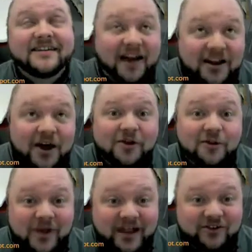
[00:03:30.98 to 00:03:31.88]
Another
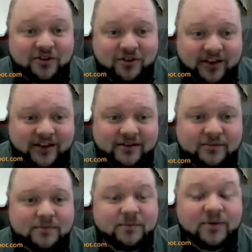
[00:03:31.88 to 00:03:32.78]
major thing,
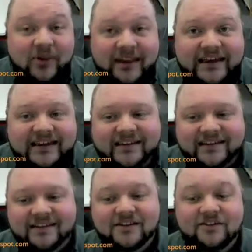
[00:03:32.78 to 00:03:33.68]

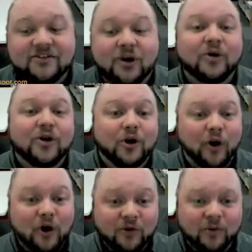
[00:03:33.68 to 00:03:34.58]
please don't go
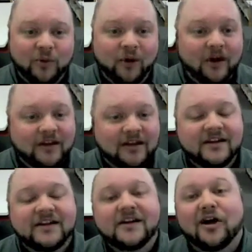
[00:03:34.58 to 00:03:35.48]
overboard.
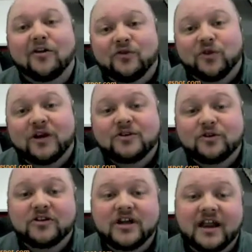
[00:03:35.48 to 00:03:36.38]
Avoid
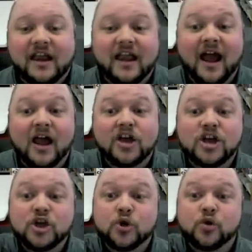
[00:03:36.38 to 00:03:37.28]
creating a
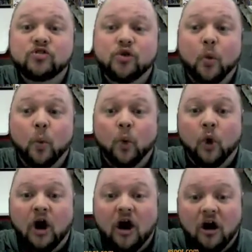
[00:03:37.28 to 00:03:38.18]
huge
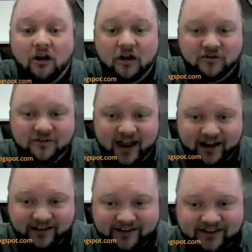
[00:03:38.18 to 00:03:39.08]
wall of
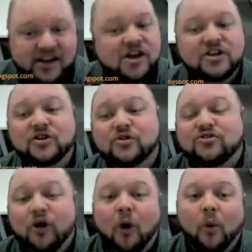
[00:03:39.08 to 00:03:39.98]
text. You
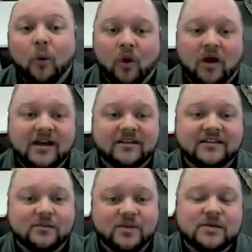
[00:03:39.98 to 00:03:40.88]
don't want
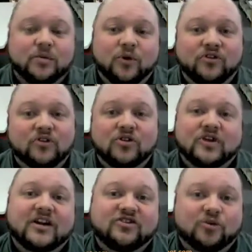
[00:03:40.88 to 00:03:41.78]
people to look
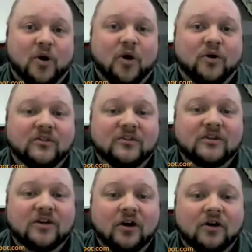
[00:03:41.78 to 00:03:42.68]
at your posts
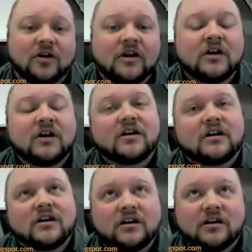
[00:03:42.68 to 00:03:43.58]
and go,
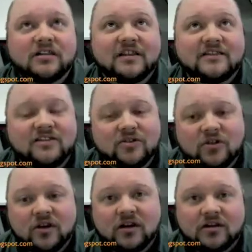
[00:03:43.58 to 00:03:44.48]
oh, that's too
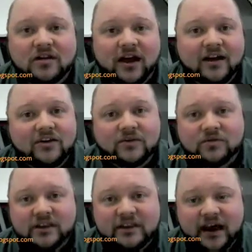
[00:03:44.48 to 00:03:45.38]
long. I couldn't
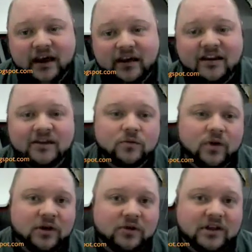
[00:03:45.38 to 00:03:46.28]
read that. I didn't
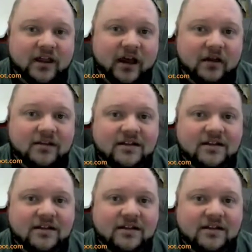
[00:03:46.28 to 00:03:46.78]
want to read that.